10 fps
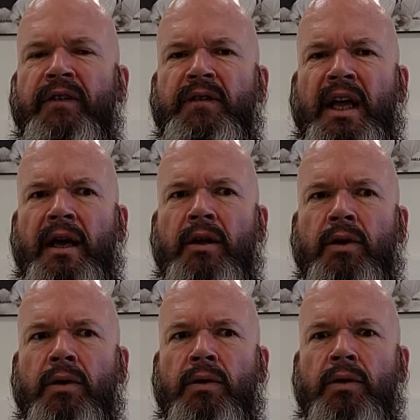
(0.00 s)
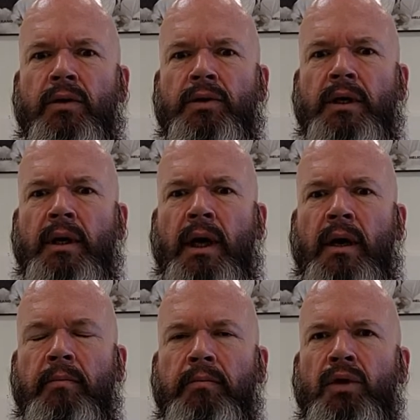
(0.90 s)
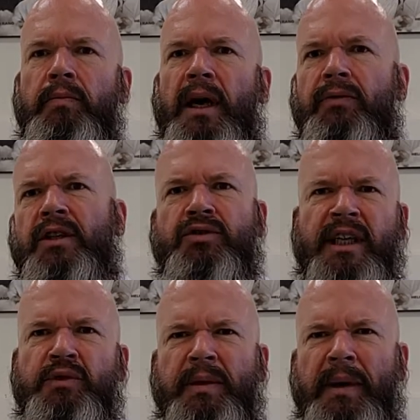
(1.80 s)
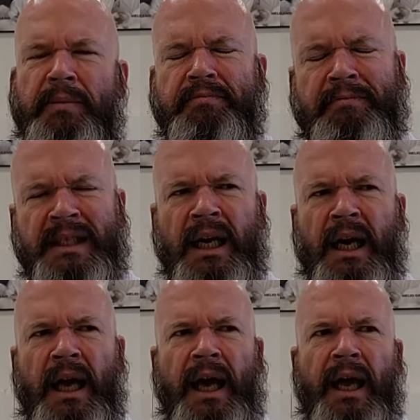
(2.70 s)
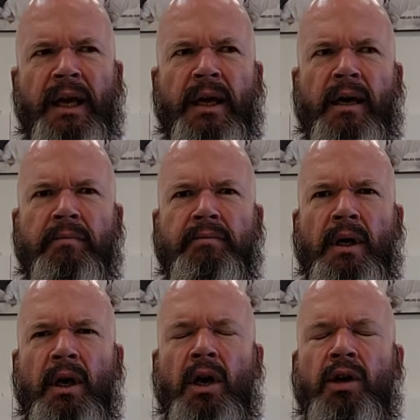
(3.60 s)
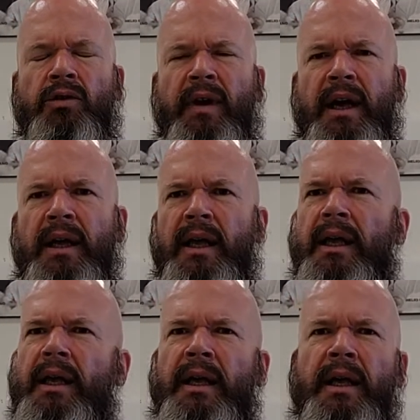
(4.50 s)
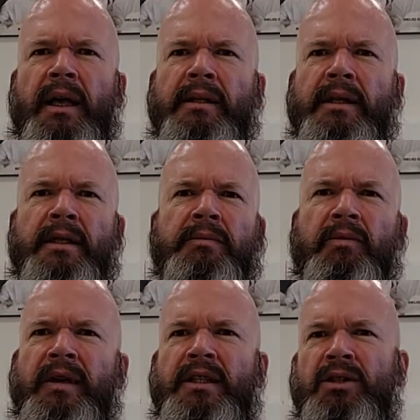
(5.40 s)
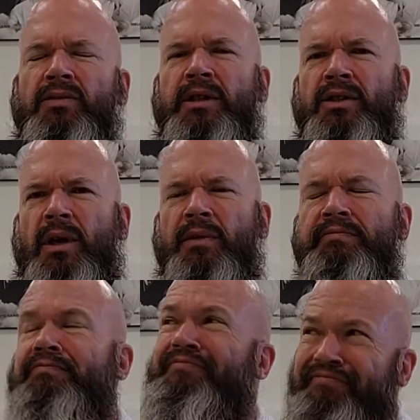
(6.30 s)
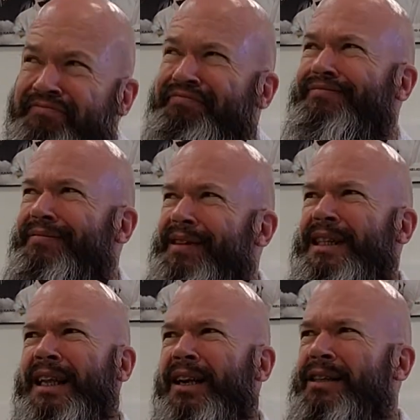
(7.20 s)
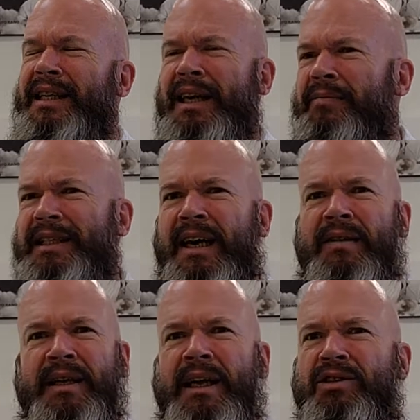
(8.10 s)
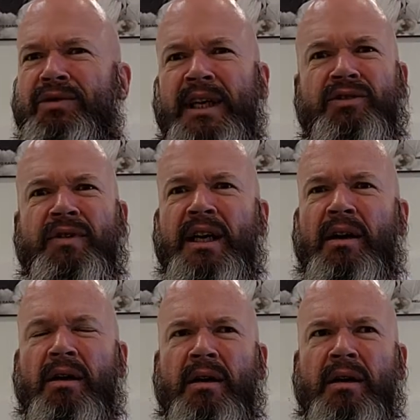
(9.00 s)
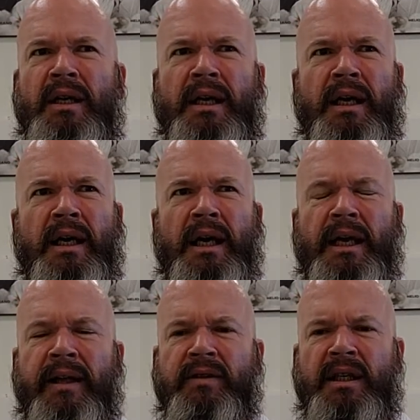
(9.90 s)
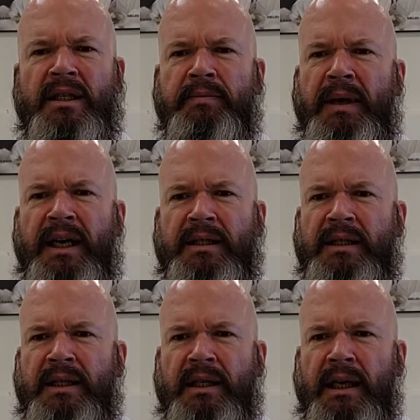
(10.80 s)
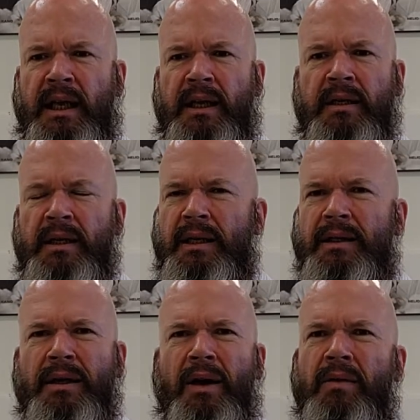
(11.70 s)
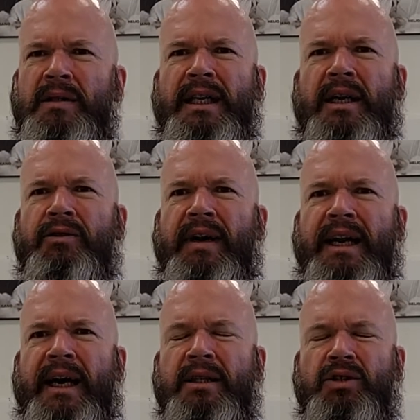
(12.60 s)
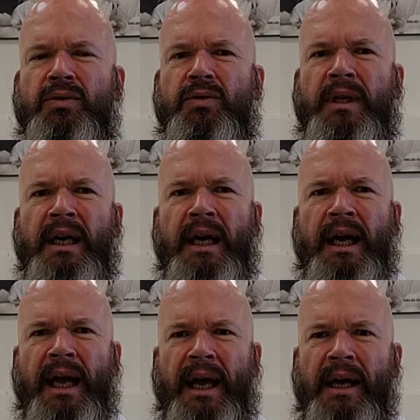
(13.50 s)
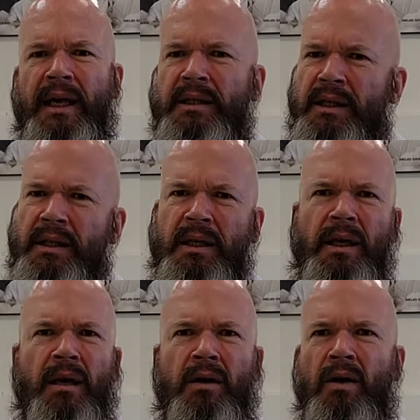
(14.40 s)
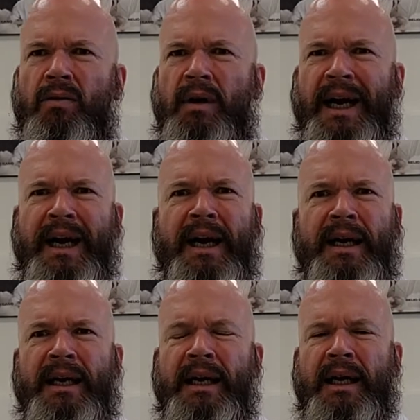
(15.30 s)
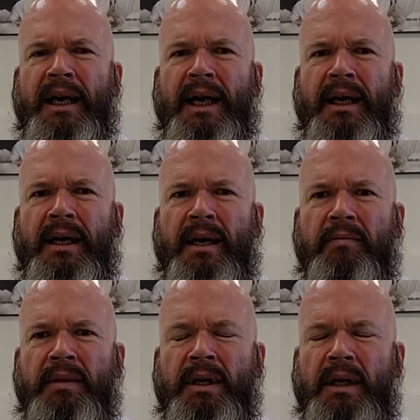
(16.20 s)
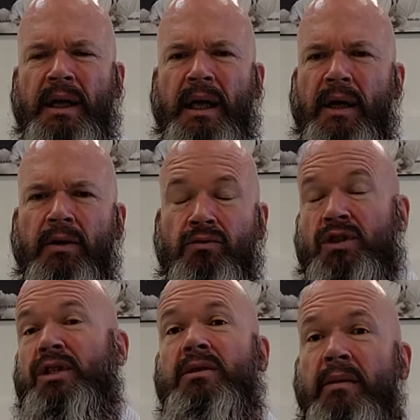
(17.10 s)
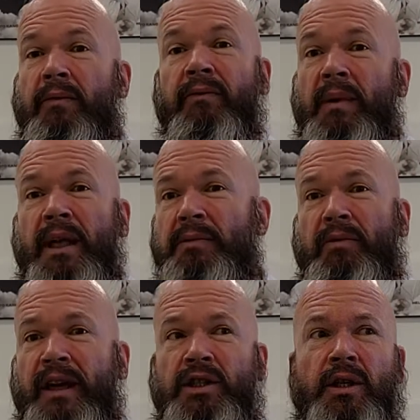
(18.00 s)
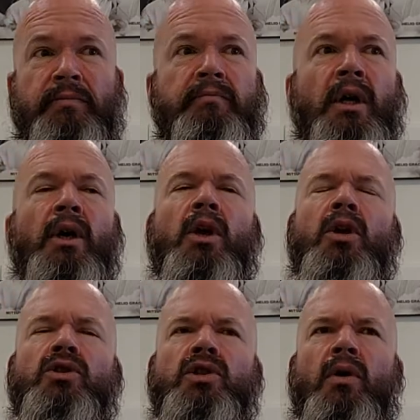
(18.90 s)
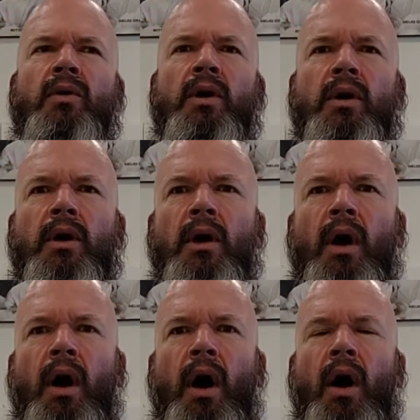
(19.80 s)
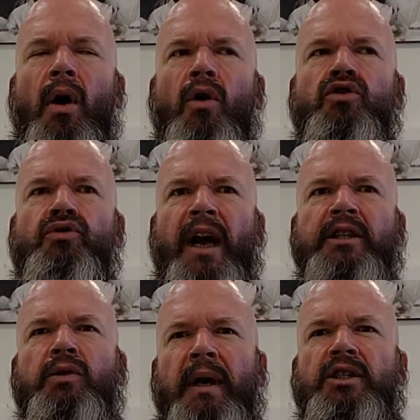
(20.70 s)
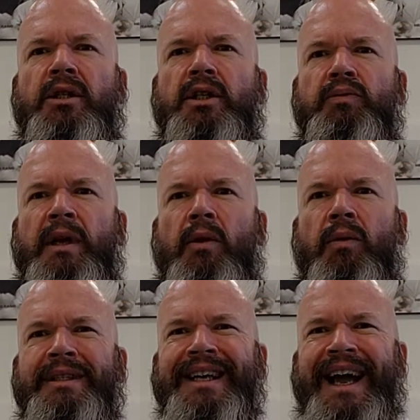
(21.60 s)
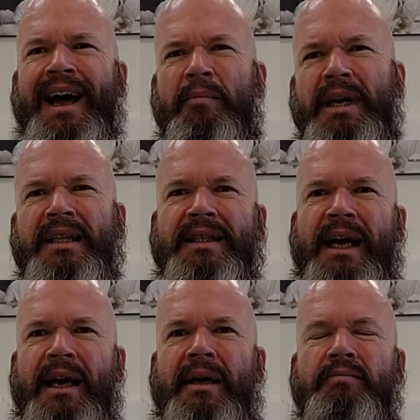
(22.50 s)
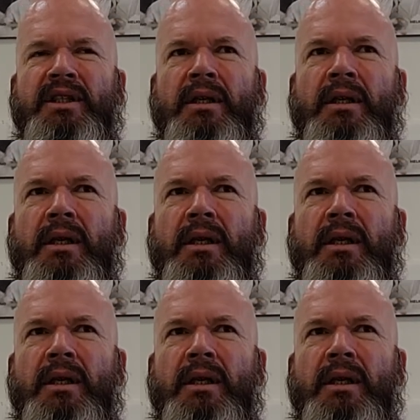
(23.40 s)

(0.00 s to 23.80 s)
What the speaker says: 58-year-old blue belt that trains with me. And Greg is an inspiration to us all because he comes out, he trains really hard, he gives it his best, and he's always got a great attitude, and he's just a gung-ho guy, and just inspirational. So Greg's question this week was, how many times